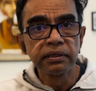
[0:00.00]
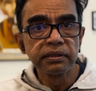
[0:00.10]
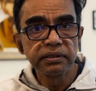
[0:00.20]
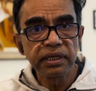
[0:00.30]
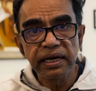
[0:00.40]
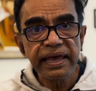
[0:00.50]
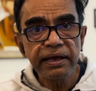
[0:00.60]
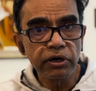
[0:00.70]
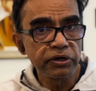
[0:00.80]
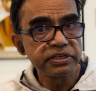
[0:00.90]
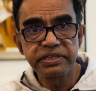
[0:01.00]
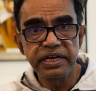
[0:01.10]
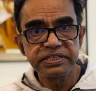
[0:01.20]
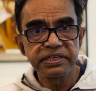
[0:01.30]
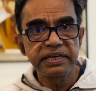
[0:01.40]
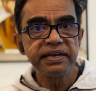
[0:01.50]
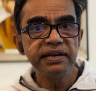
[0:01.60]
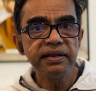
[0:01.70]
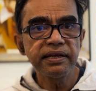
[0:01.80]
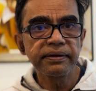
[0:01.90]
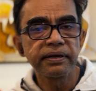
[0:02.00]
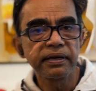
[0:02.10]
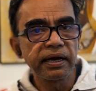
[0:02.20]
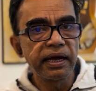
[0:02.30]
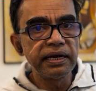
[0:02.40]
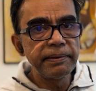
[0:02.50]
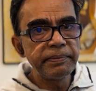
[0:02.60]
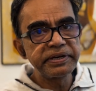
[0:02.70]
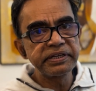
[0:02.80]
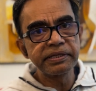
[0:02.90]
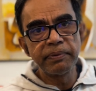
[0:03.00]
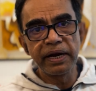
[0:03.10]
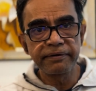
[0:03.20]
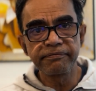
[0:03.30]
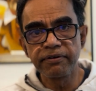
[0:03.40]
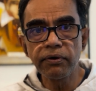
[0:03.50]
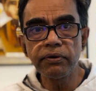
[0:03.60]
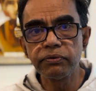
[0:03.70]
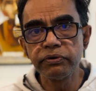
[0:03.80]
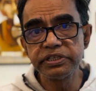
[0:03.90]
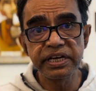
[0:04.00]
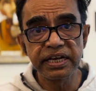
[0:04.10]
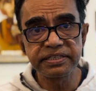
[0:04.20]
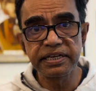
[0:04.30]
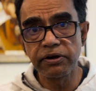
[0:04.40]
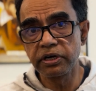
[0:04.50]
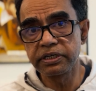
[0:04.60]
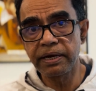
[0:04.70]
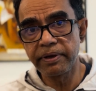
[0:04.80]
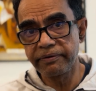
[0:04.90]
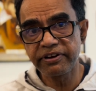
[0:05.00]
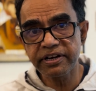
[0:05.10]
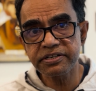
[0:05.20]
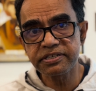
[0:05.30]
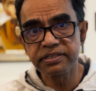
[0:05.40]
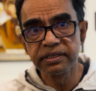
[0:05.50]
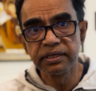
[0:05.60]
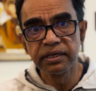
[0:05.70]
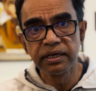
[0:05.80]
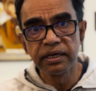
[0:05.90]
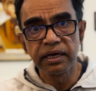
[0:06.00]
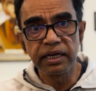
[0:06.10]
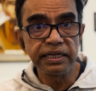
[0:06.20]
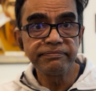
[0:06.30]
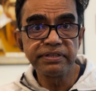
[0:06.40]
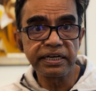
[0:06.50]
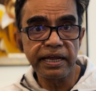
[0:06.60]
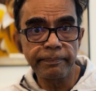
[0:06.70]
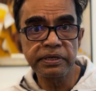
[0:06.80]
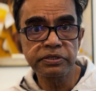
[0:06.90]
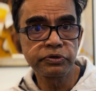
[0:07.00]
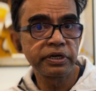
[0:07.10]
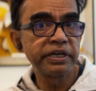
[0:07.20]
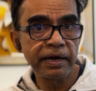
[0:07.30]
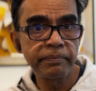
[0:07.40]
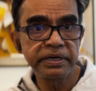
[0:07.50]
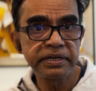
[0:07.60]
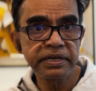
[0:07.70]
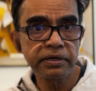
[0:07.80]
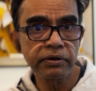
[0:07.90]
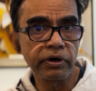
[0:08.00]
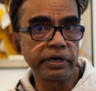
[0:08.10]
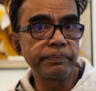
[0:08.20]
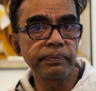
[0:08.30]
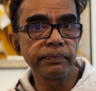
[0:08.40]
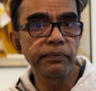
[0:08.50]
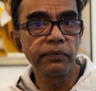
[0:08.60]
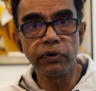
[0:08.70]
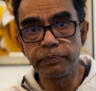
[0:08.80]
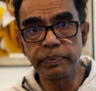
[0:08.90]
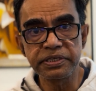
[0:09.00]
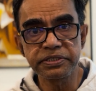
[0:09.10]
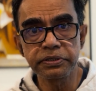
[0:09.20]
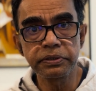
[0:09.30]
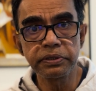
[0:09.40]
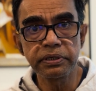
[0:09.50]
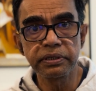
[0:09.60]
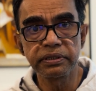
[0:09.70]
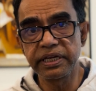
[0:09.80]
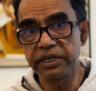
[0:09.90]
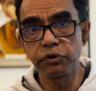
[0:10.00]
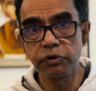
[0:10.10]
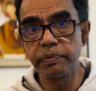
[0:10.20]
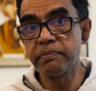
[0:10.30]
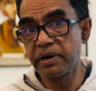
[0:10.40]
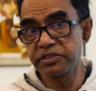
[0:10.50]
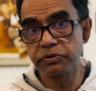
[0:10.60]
The leg always doesn't heal and limiting the blood flow, which has a long-term effect. And if that happens to a diabetic or an old person, that could be much